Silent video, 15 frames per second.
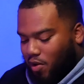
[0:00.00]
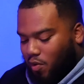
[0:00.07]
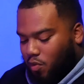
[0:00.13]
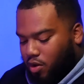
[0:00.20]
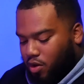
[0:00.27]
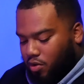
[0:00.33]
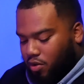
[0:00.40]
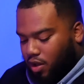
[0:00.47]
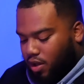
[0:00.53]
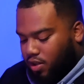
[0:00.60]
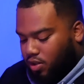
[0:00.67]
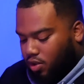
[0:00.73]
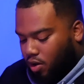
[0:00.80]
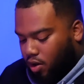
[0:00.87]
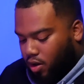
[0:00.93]
What do you think is
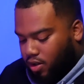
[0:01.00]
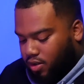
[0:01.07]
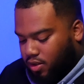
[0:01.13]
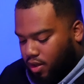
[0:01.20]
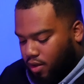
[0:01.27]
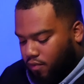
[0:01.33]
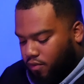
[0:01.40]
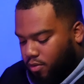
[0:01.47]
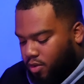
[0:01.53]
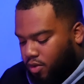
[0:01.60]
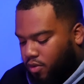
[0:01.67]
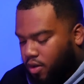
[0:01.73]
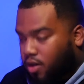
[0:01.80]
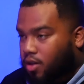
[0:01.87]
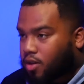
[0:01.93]
the hardest thing for me
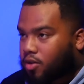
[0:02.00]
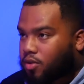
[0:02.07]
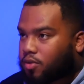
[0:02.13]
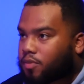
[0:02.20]
right now?